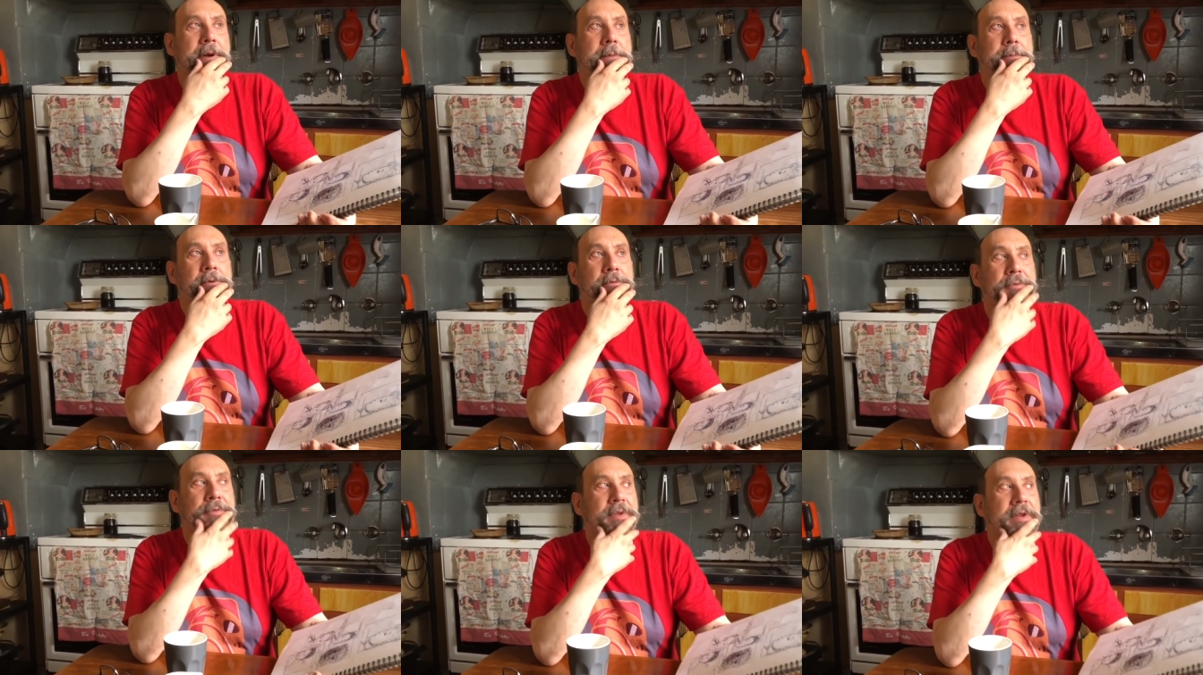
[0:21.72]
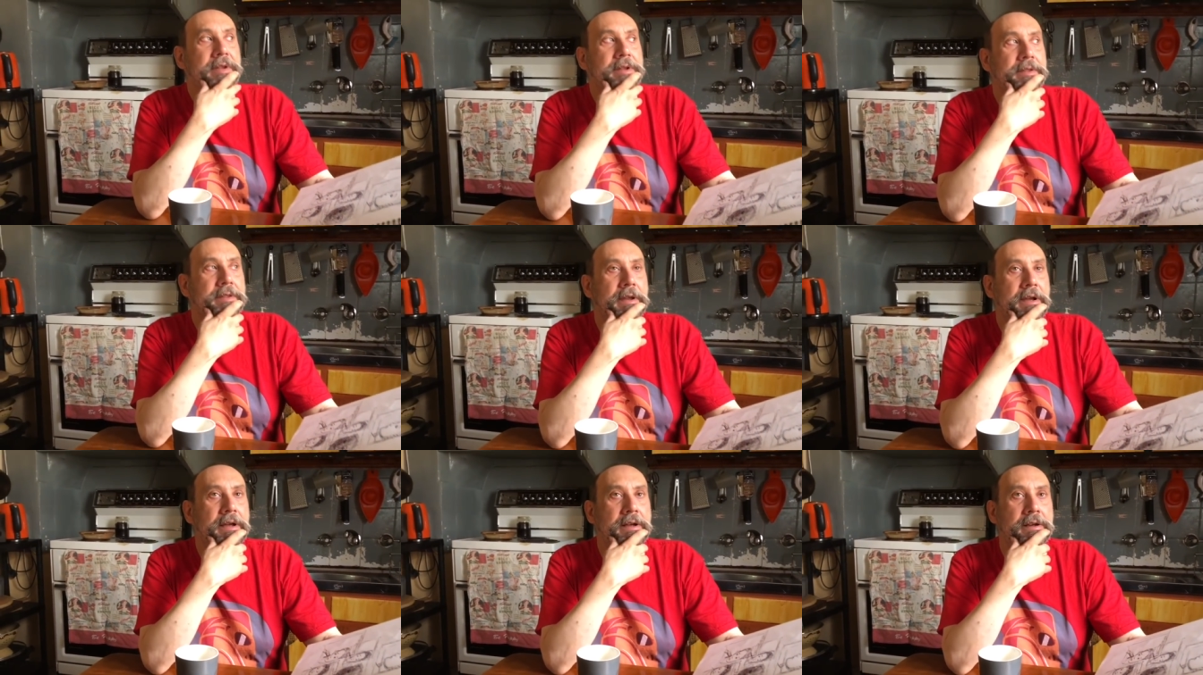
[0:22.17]
People
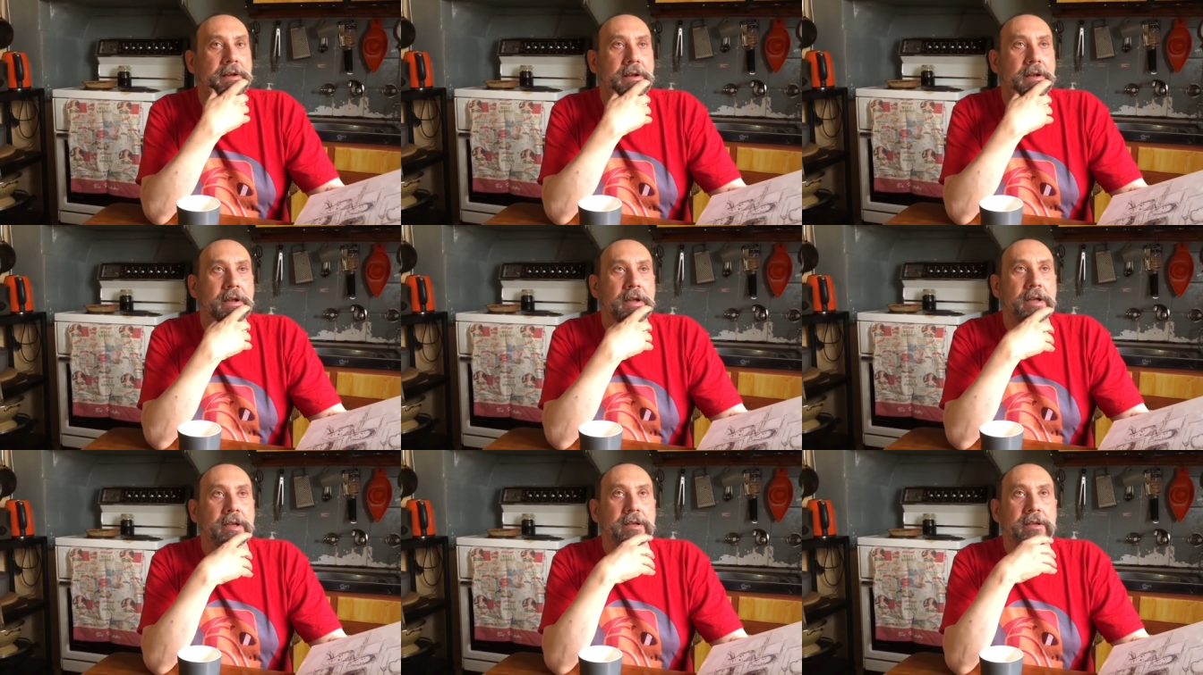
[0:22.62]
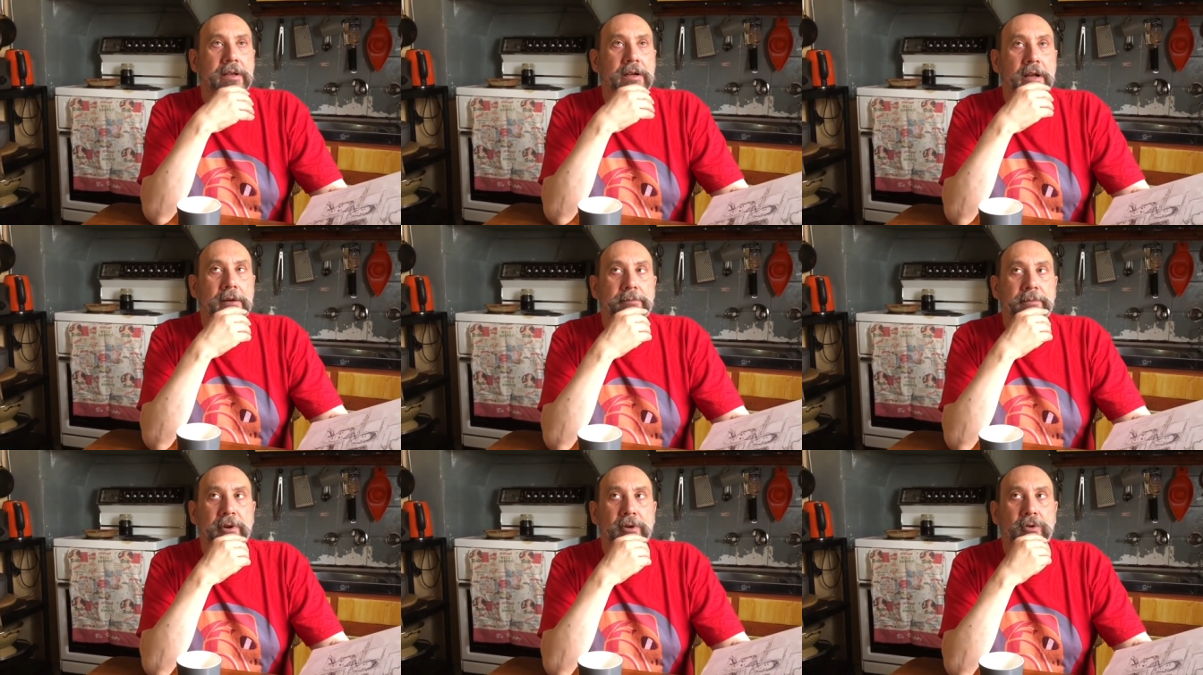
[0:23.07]
think that, you
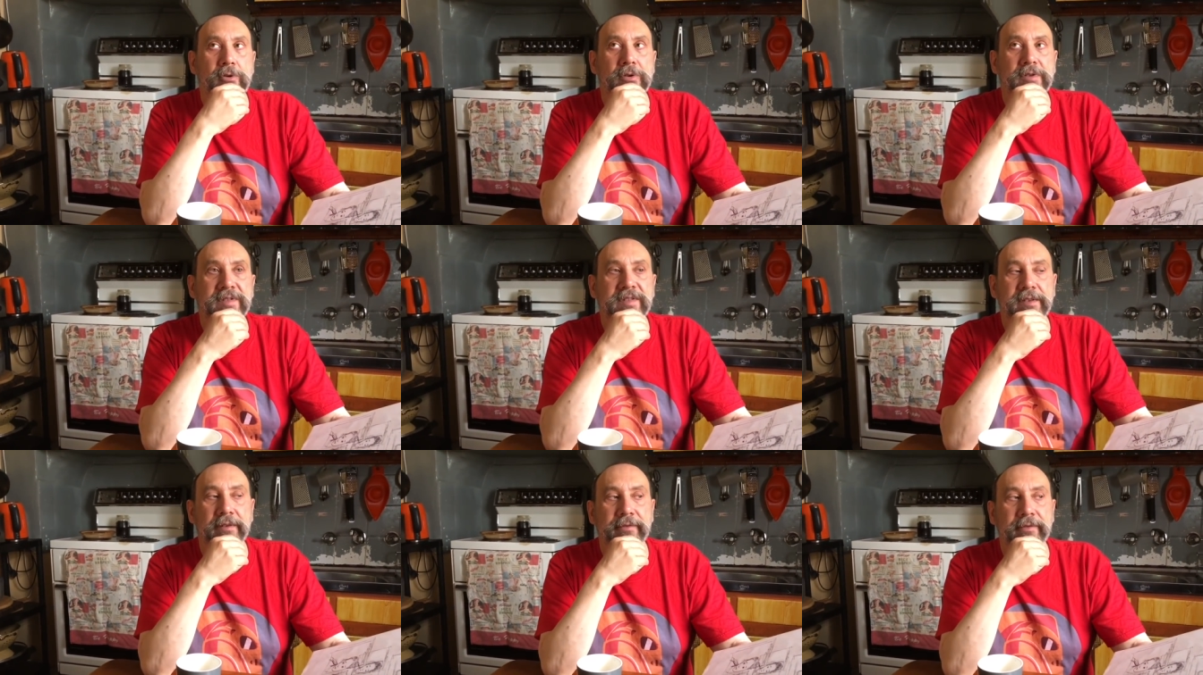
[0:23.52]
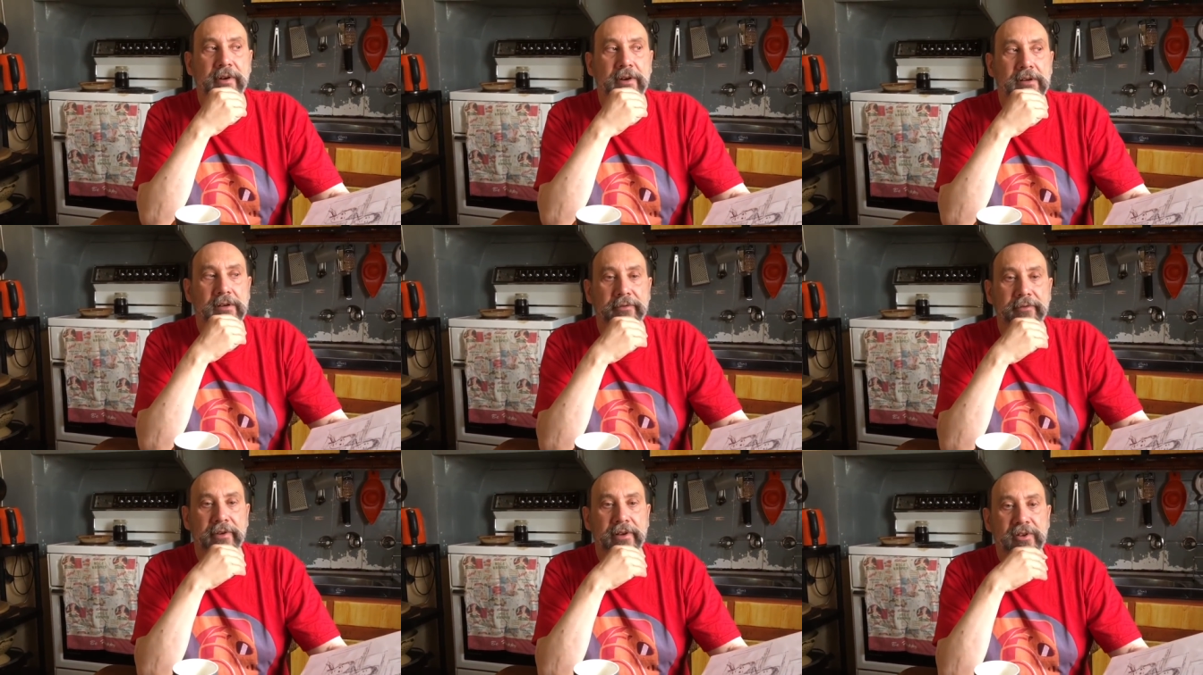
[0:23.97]
know, because the
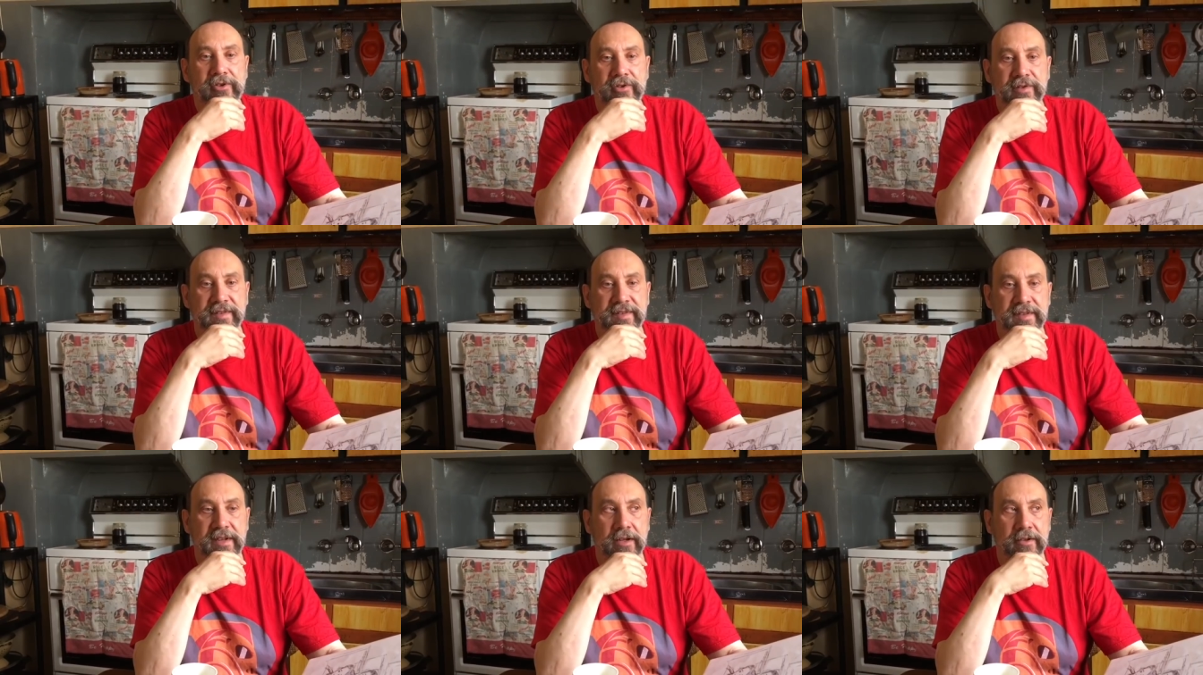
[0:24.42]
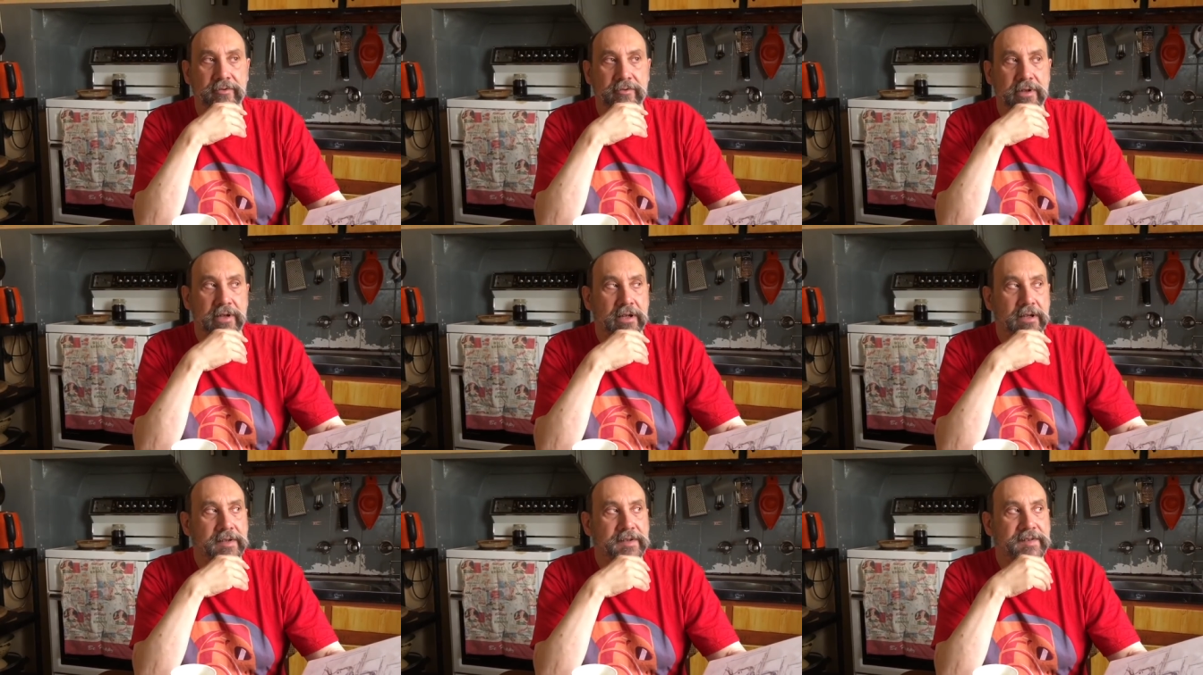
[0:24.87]
final finish is so
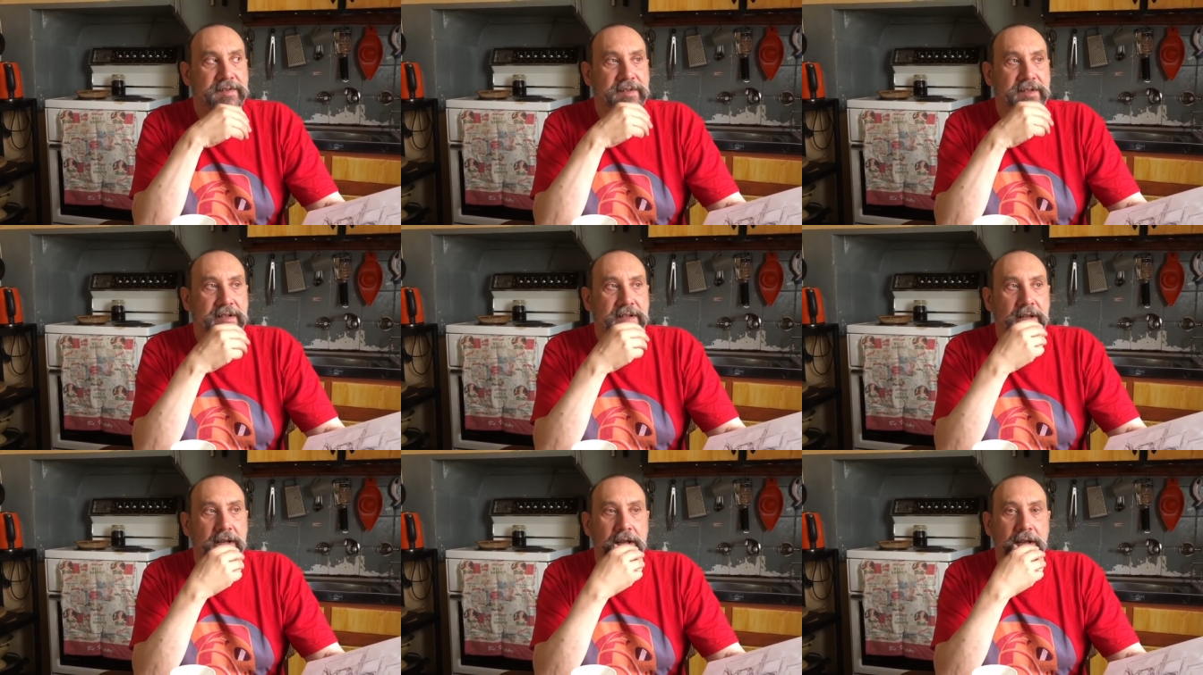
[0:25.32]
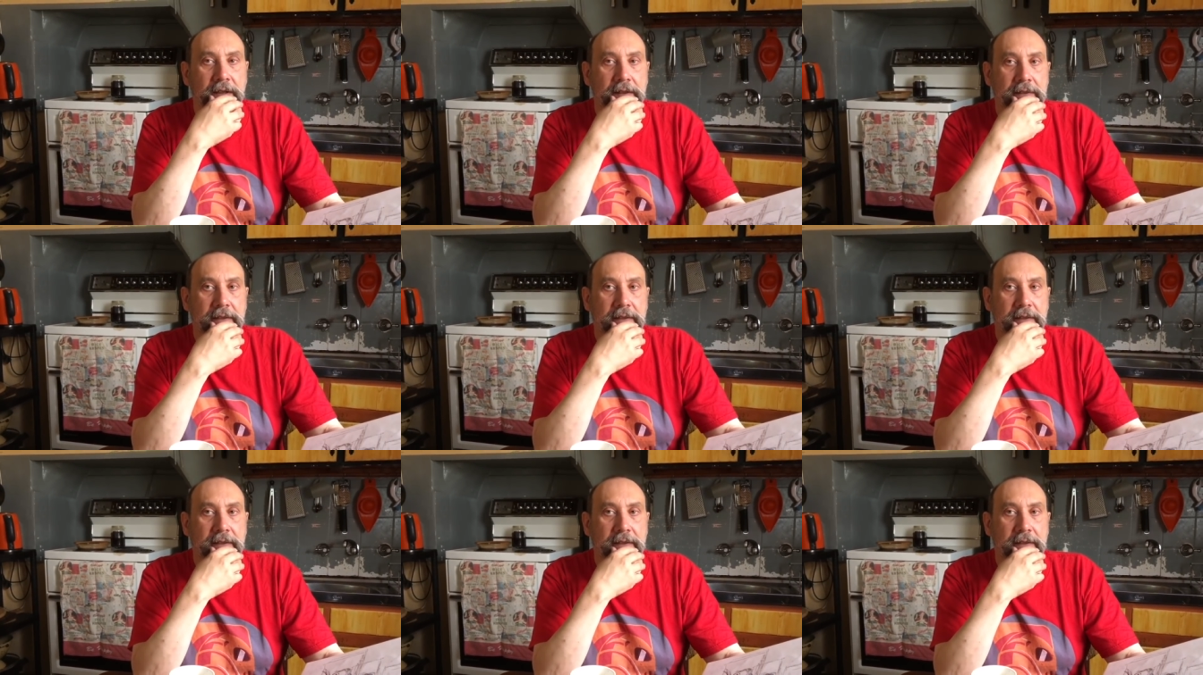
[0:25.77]
realistic,